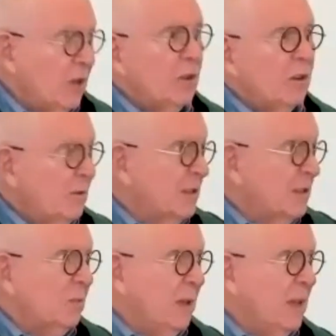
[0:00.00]
but you could
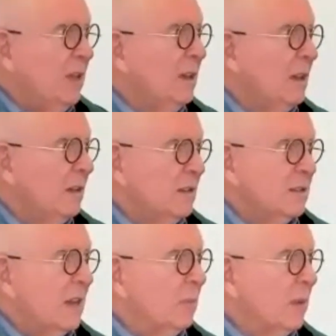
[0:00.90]
still be
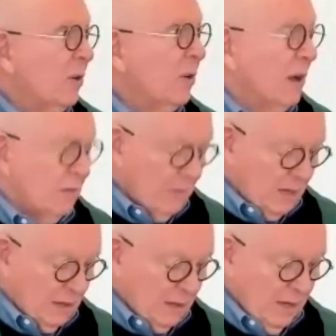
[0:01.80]
just ambling around
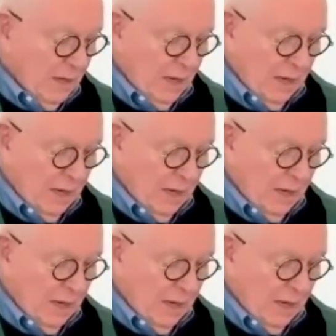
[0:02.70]
mentally,